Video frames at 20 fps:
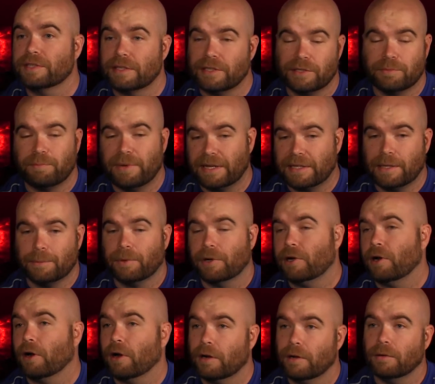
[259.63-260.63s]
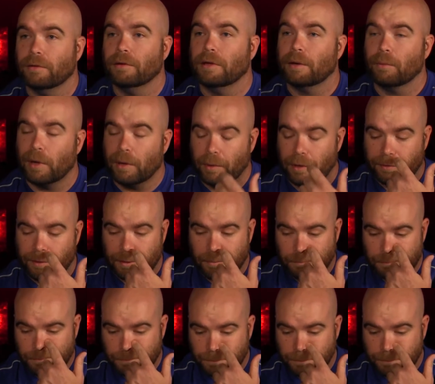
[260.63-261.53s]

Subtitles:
I just picked up a card and went with it.